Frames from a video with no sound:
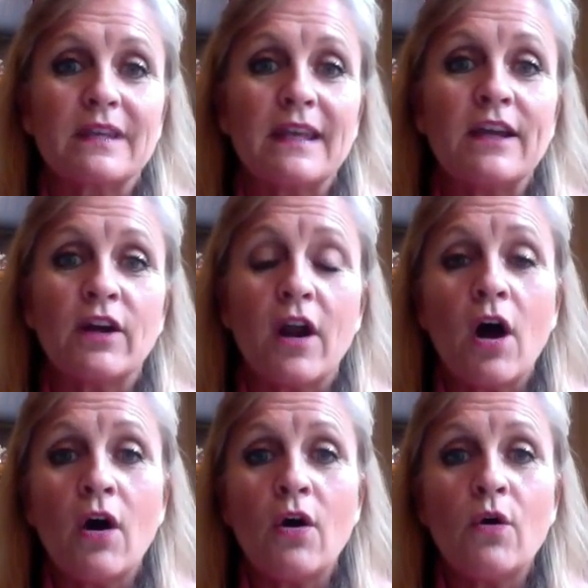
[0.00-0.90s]
here at
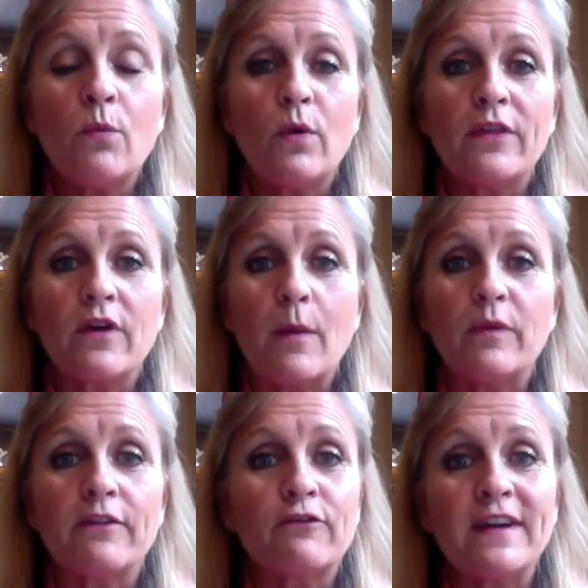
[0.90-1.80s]
home, whether I'm
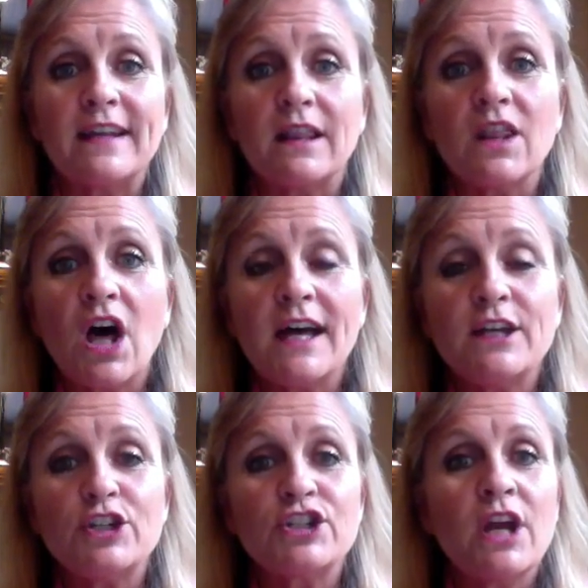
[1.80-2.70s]
with a friend at
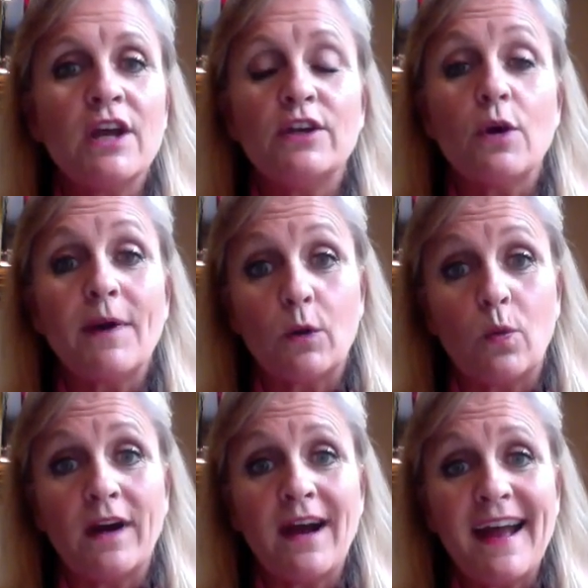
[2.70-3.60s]
lunch, no matter
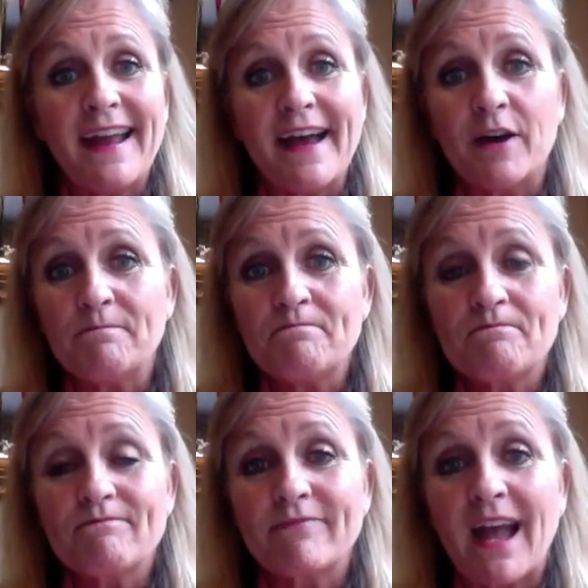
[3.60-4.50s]
where I am,
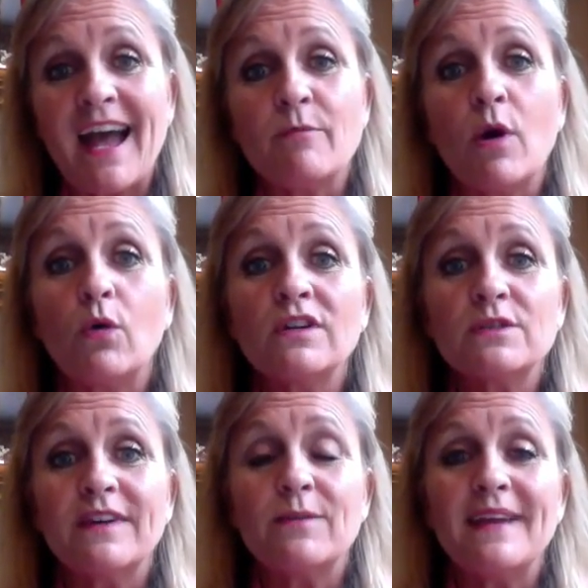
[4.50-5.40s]
I have my oils
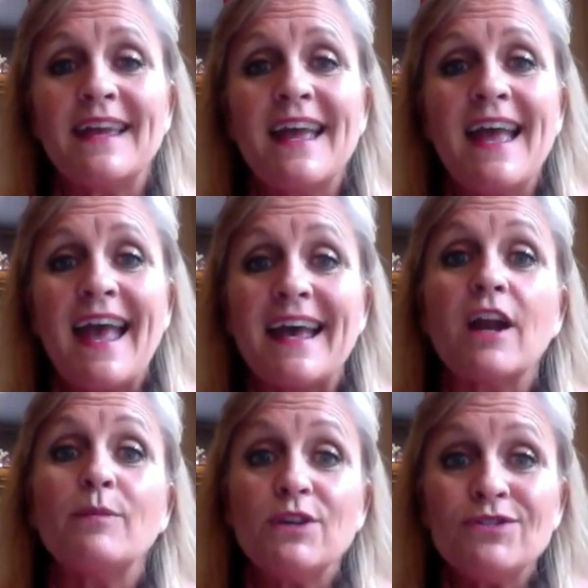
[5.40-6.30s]
with me, and
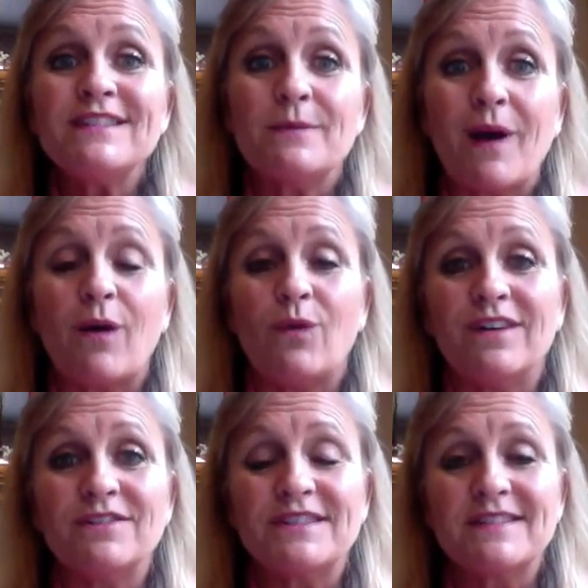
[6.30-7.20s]
I'm using my
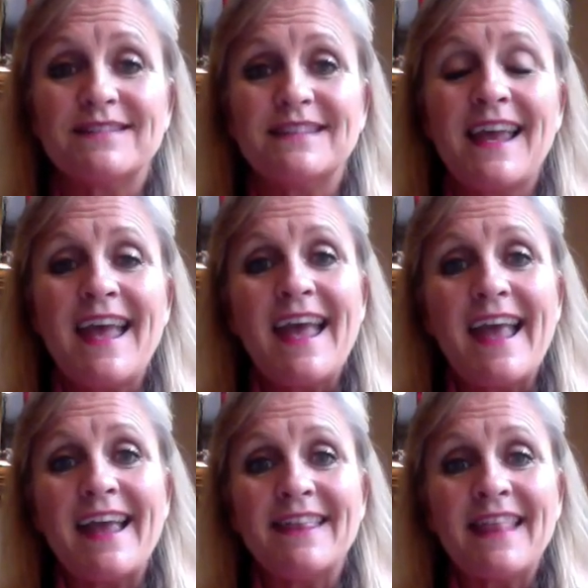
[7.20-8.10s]
oils.
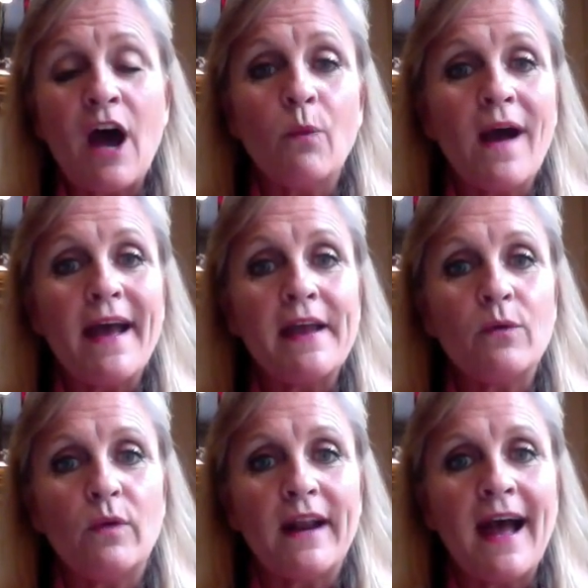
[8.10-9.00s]
And that way,
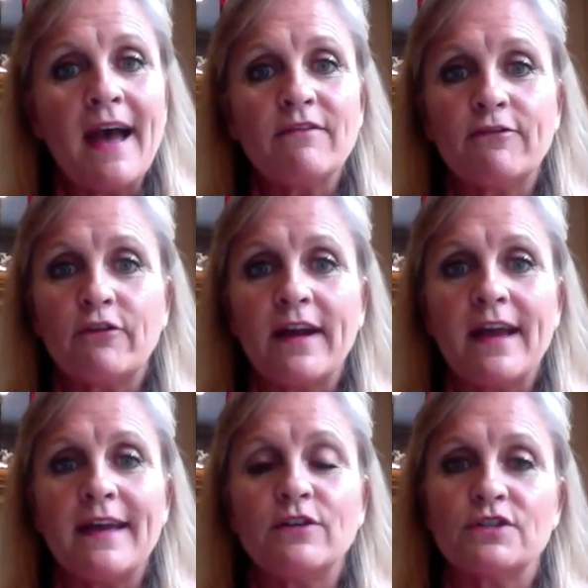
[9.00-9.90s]
when I have a
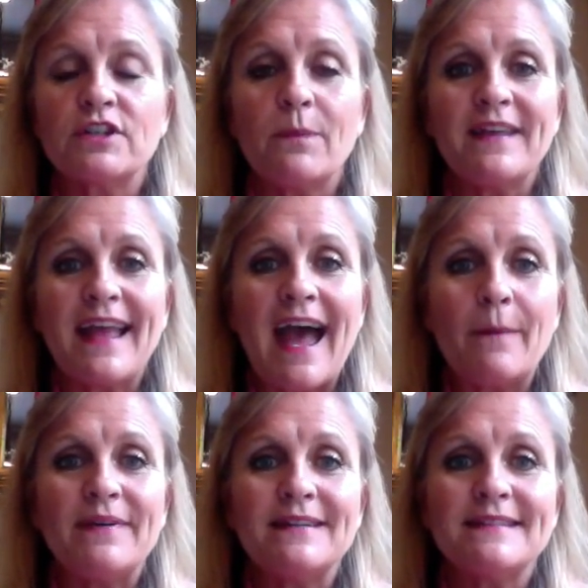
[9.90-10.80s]
friend or something
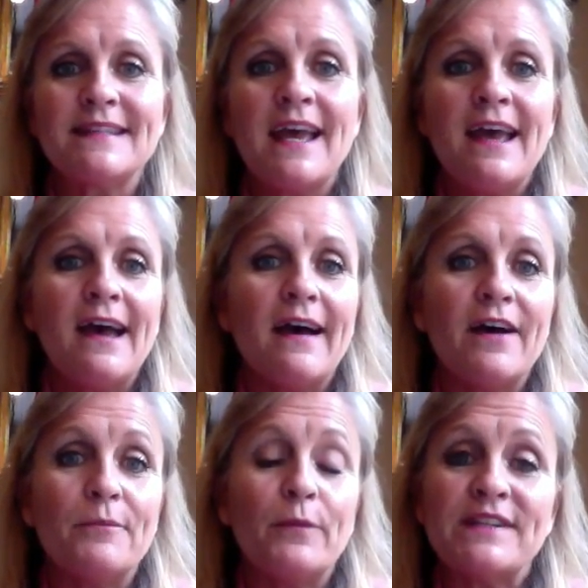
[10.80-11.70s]
happens,
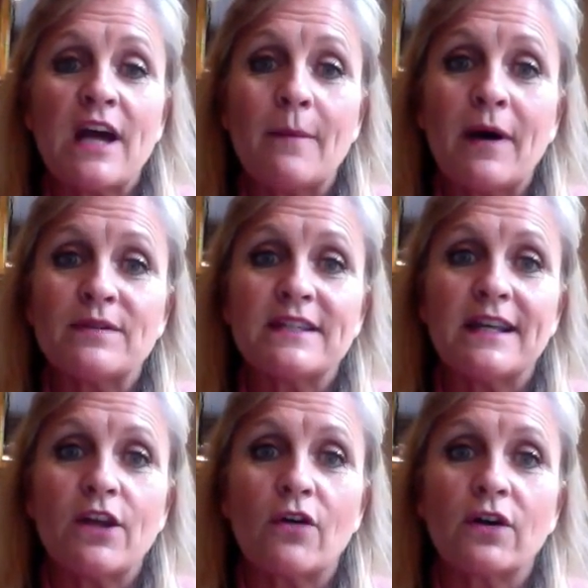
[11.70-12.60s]
um, one time I was at a
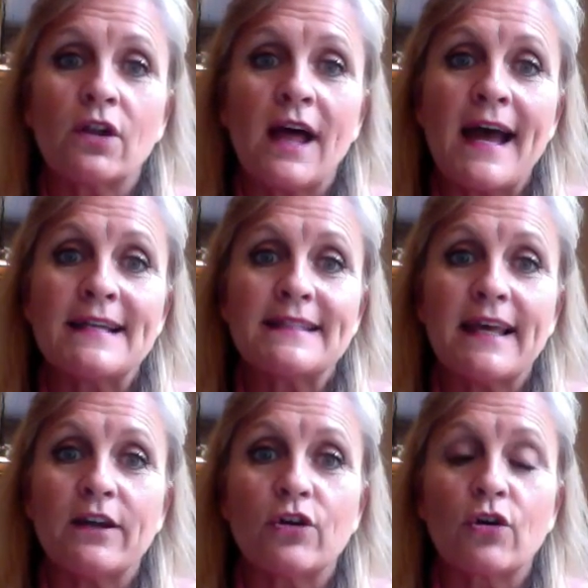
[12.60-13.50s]
yoga class
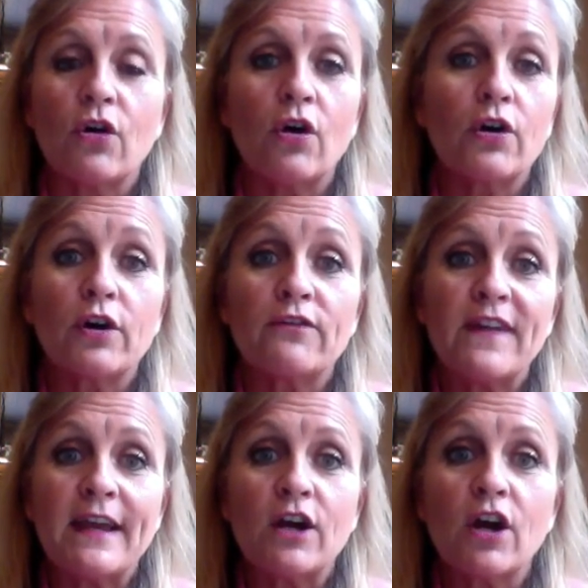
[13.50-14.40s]
and a girl hurt her
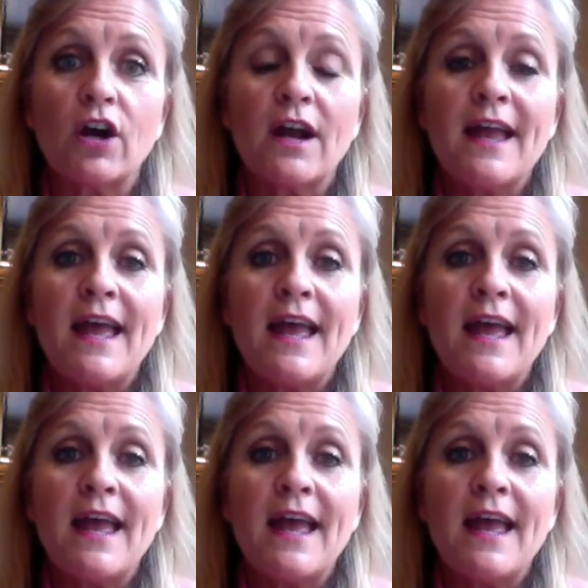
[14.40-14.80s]
finger